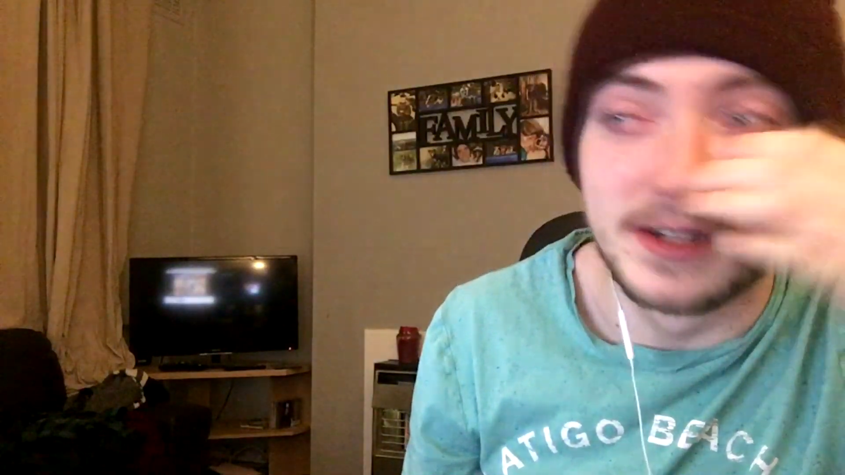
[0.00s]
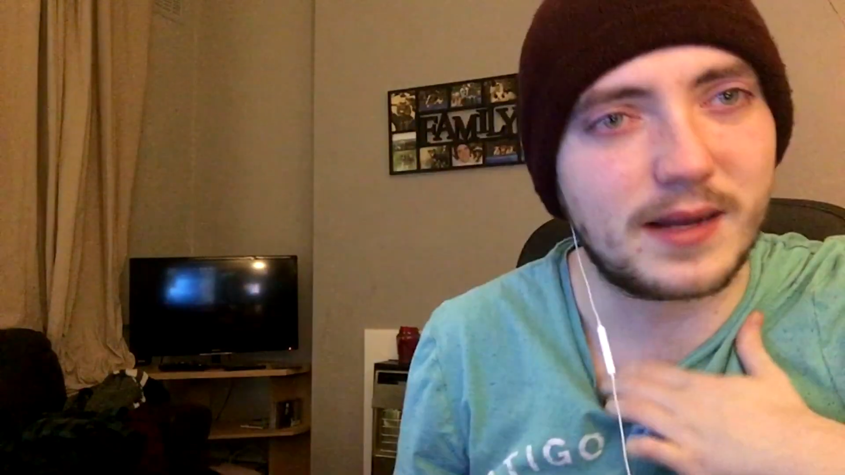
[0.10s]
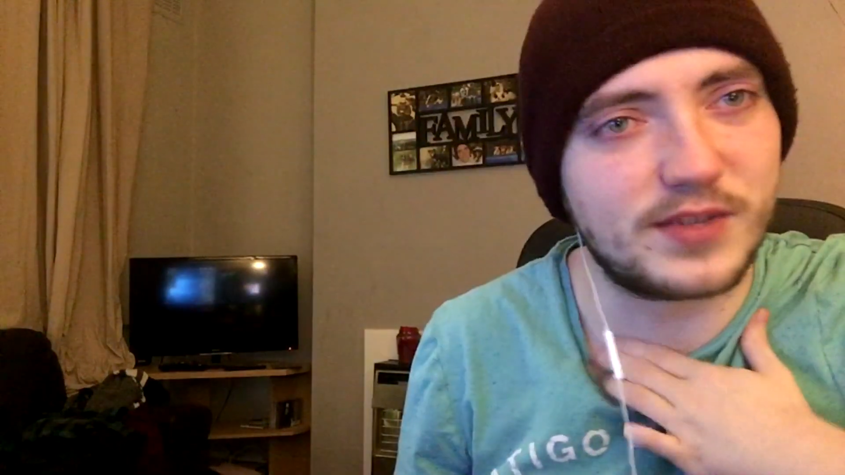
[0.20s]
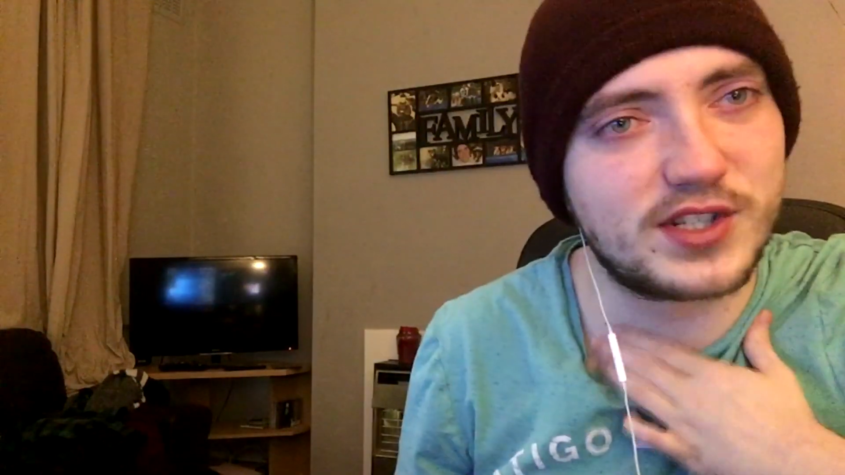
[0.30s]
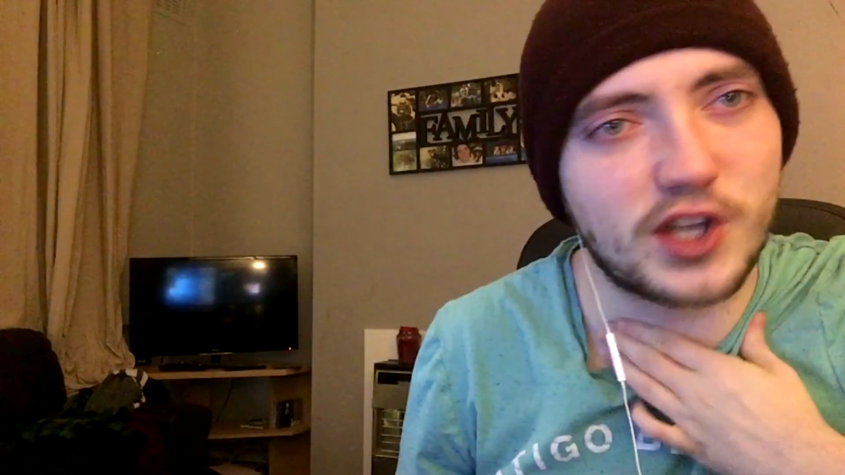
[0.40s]

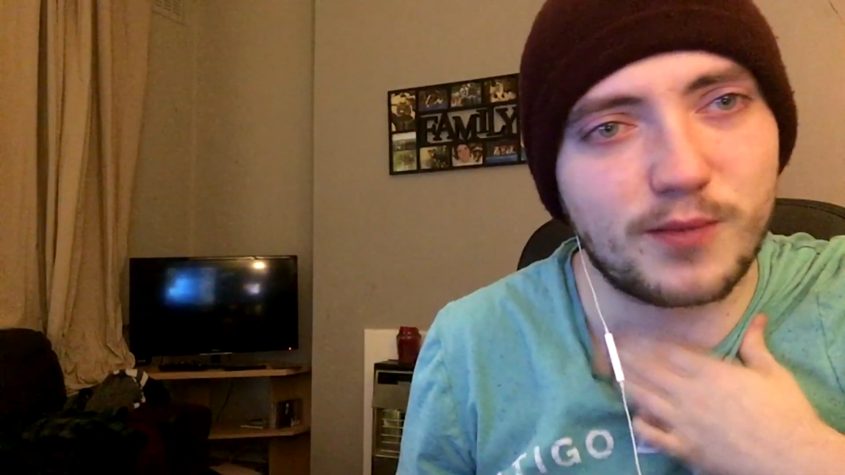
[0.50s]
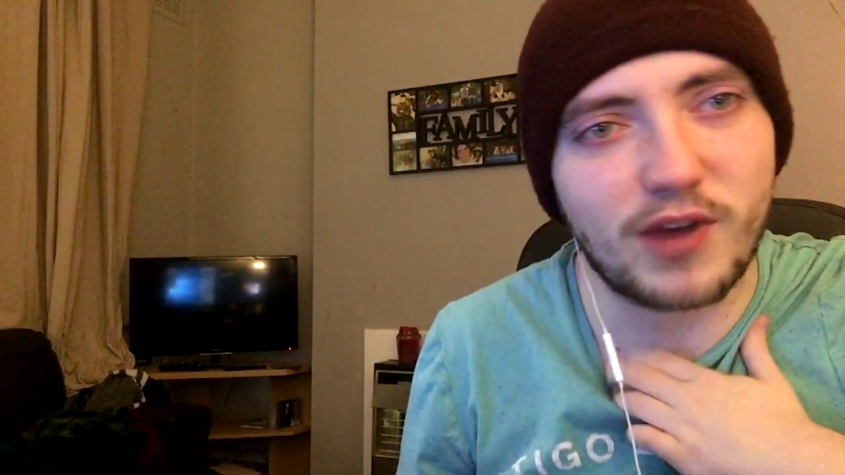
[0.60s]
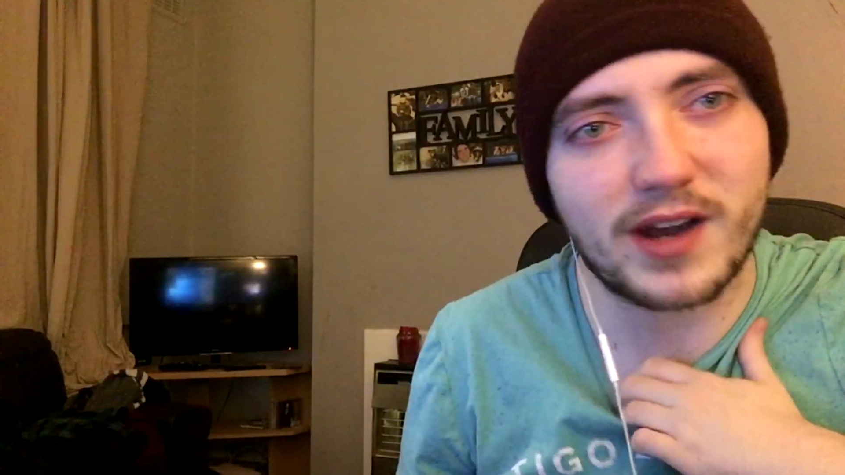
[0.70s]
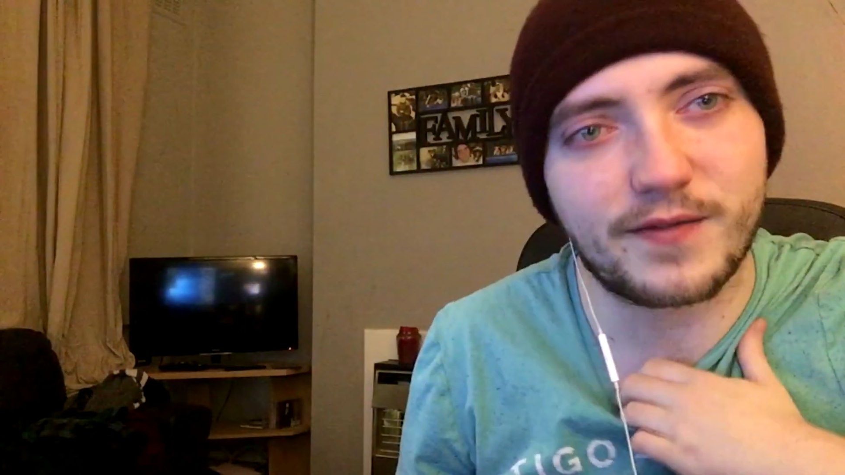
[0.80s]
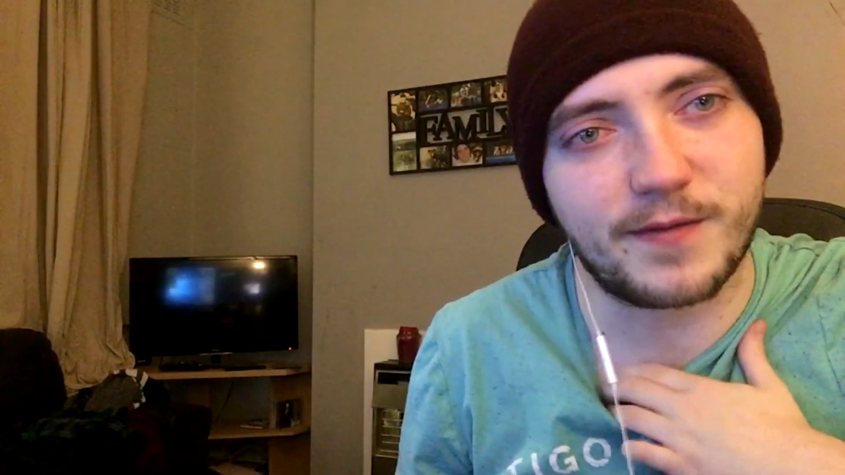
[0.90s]
I'm just so
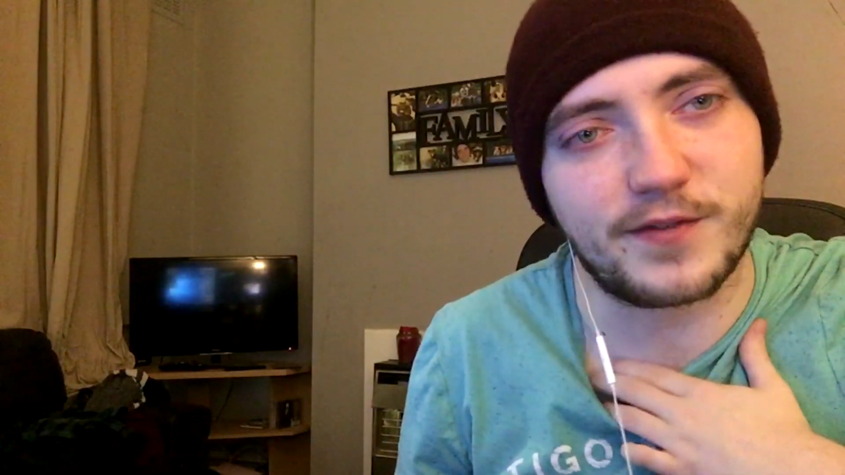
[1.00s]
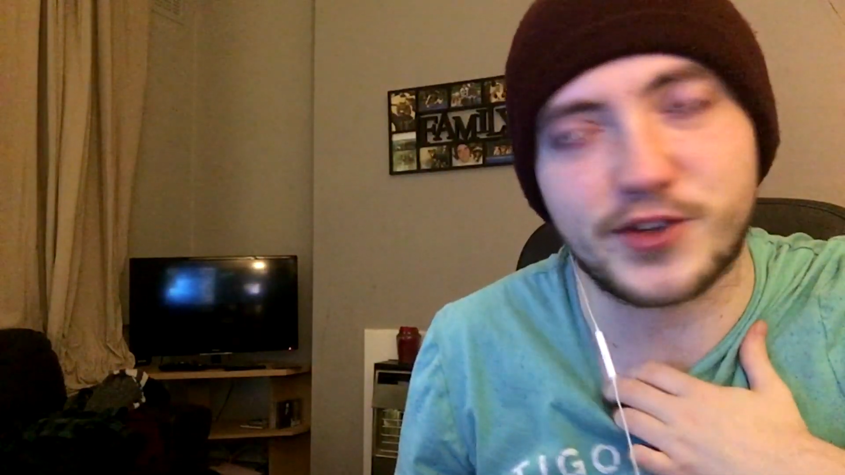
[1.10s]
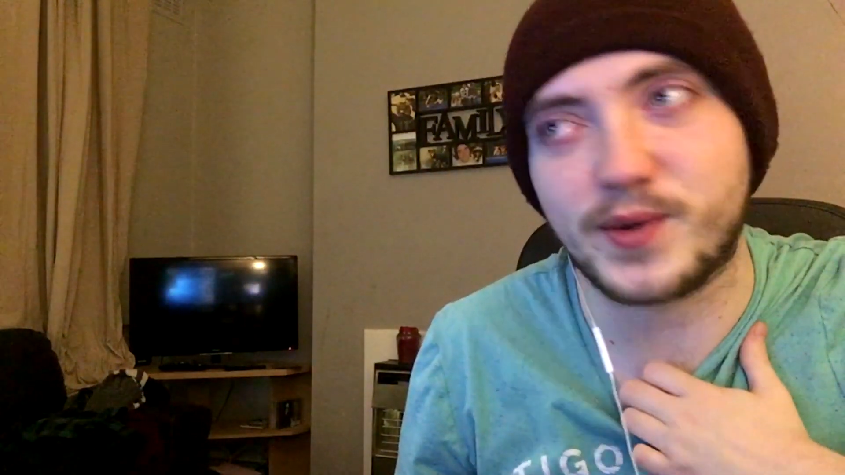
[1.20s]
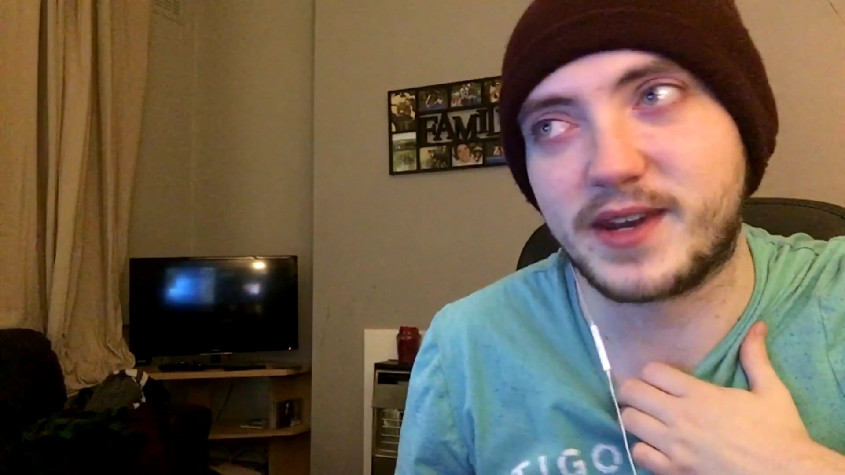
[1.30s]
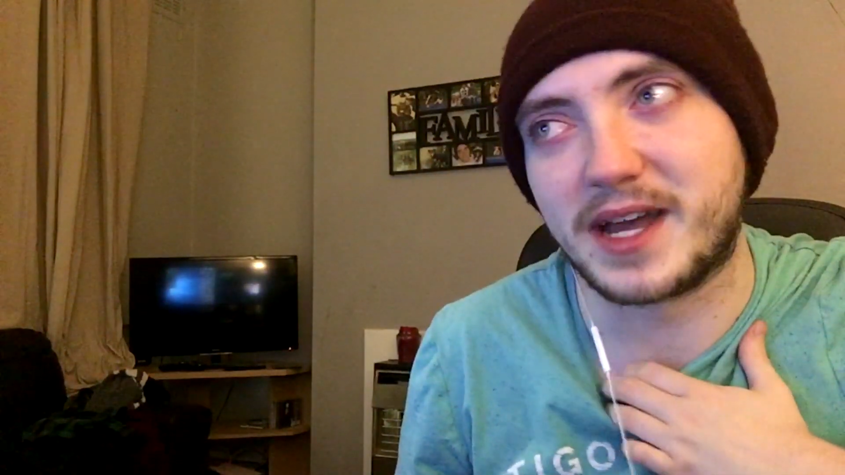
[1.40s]
proud of him for
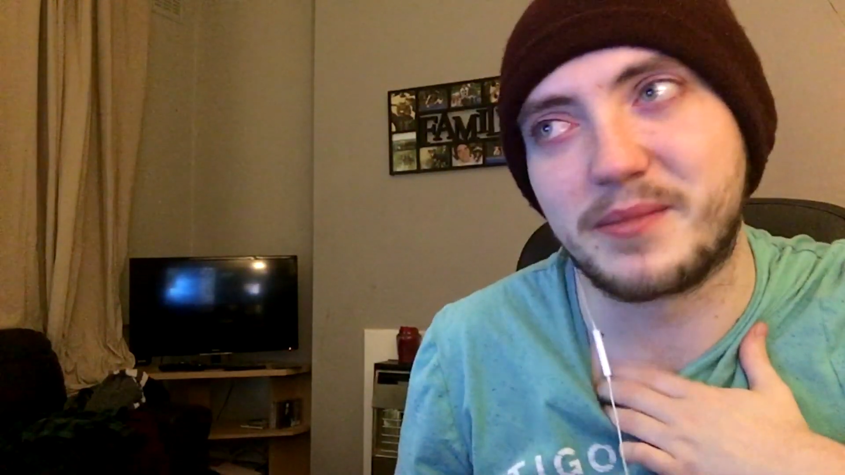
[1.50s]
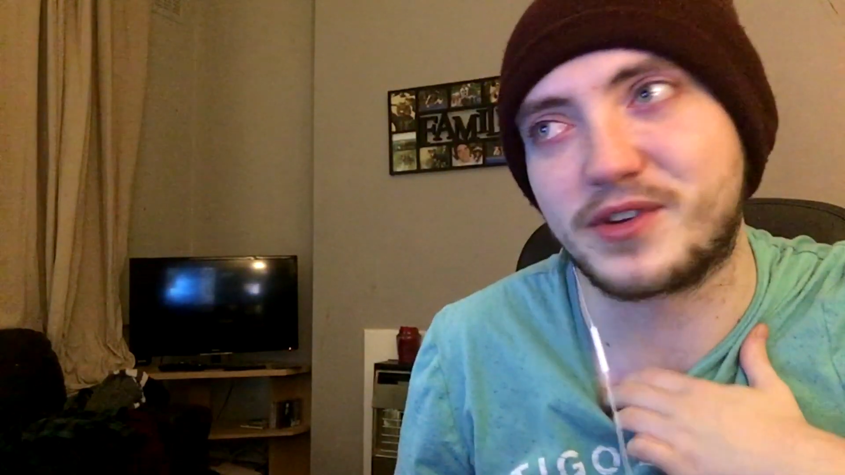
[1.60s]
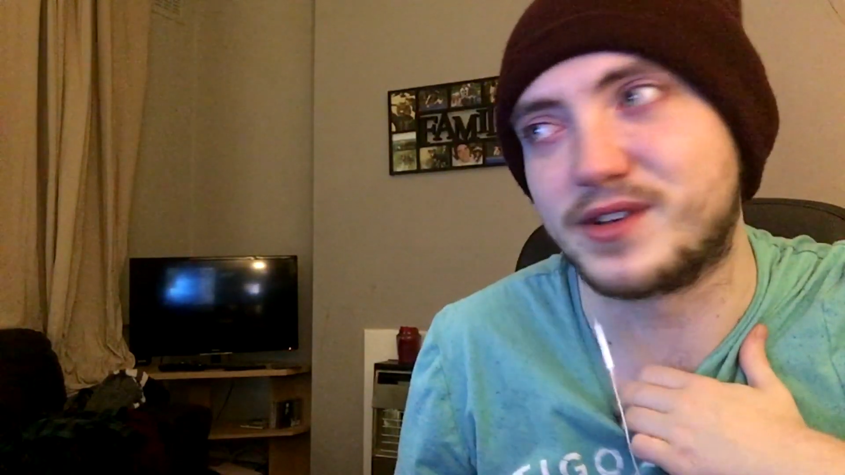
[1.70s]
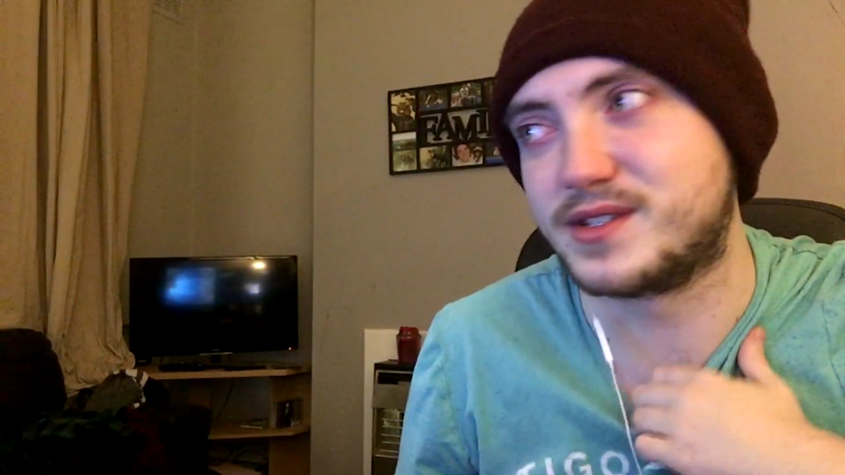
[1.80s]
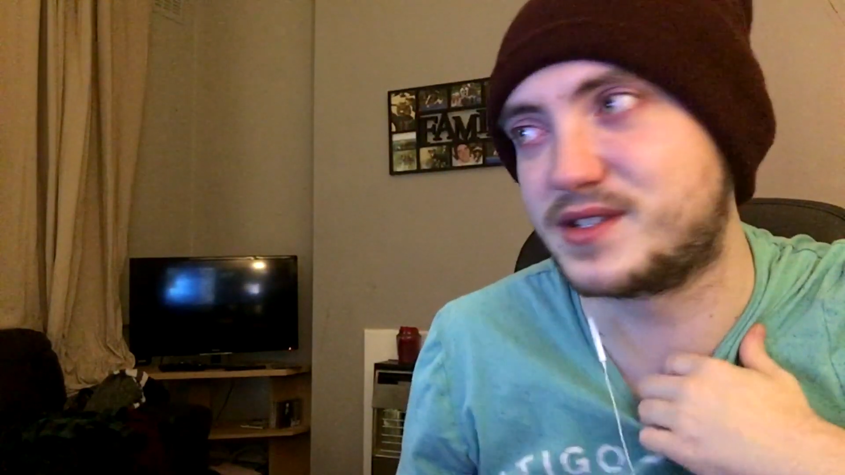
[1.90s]
doing that
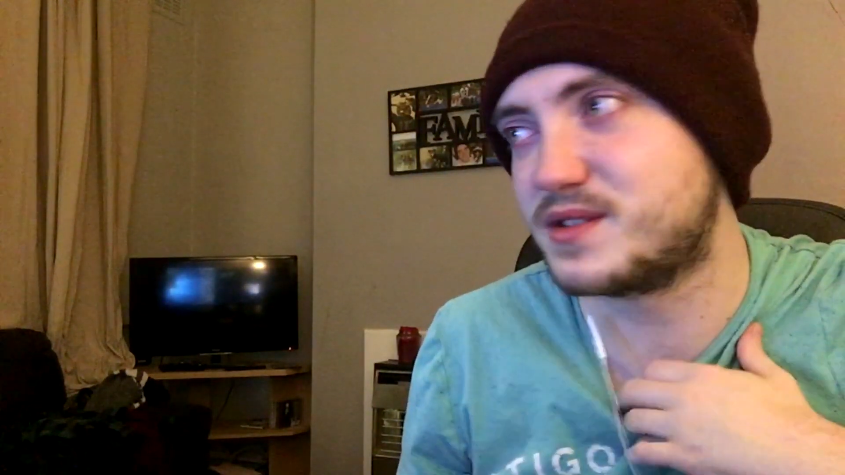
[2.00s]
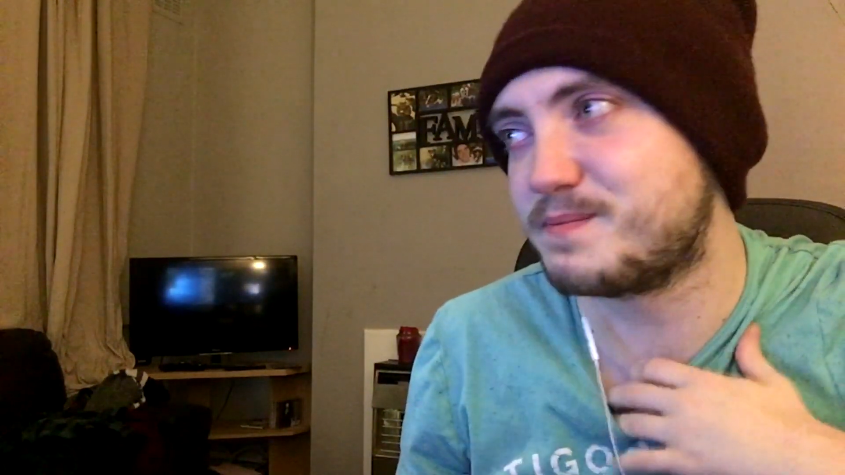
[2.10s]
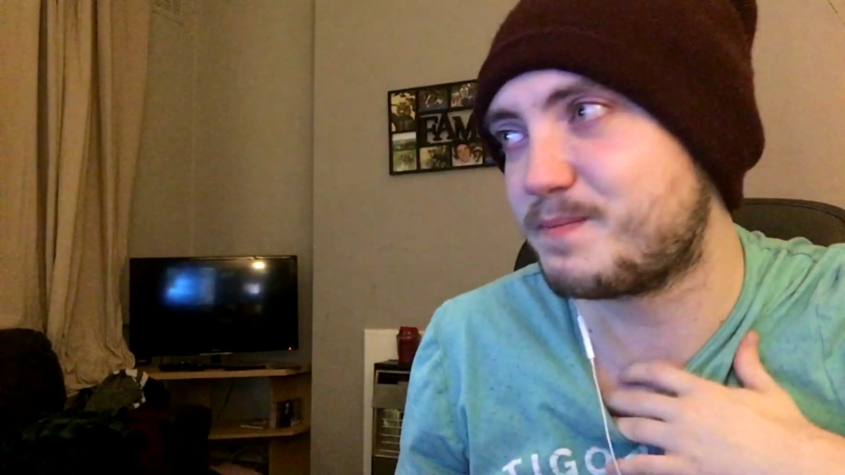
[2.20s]
because